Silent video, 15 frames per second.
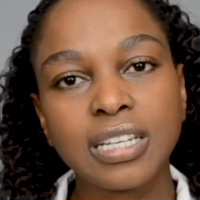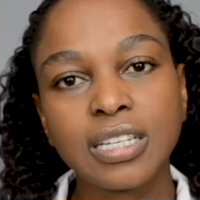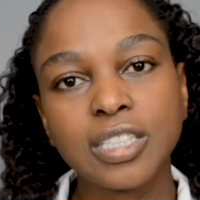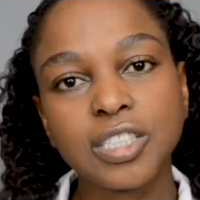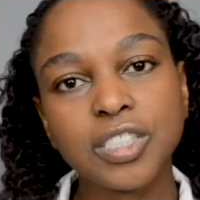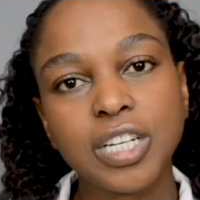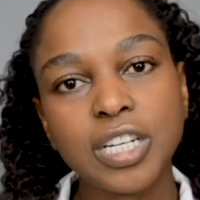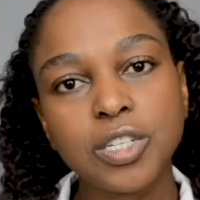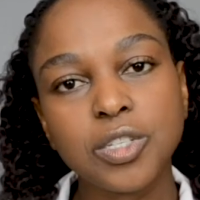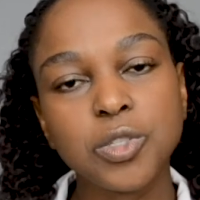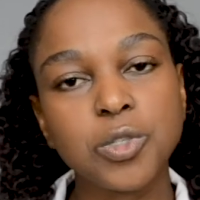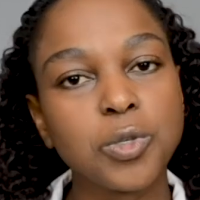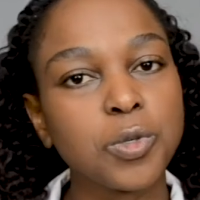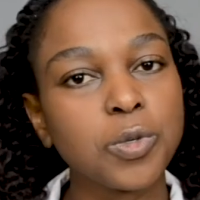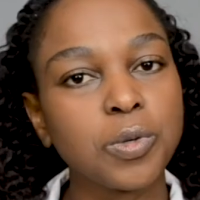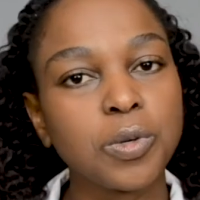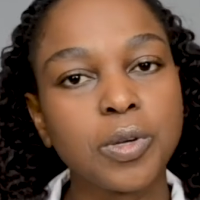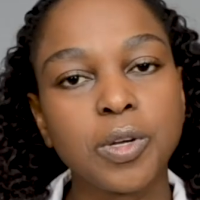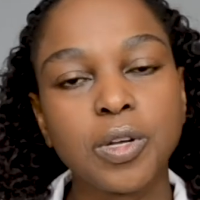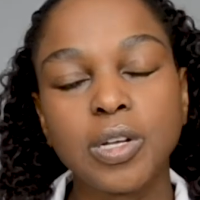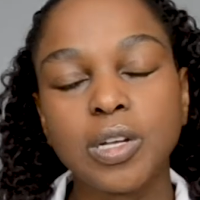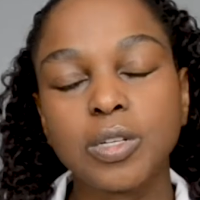straight to
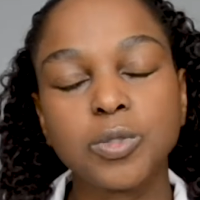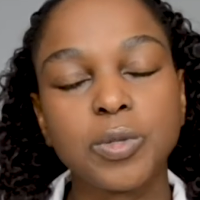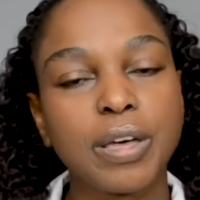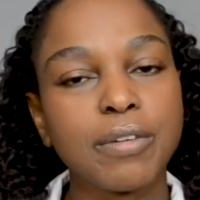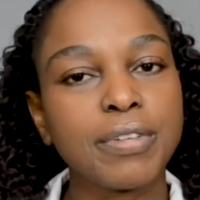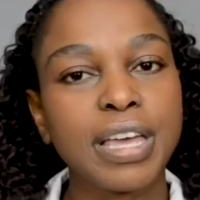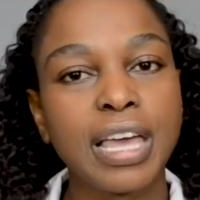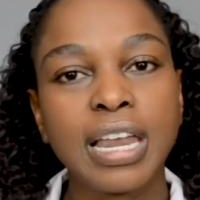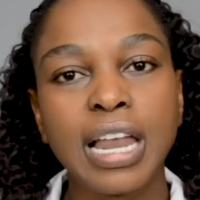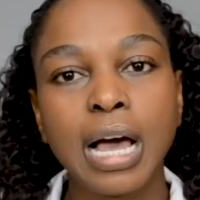having an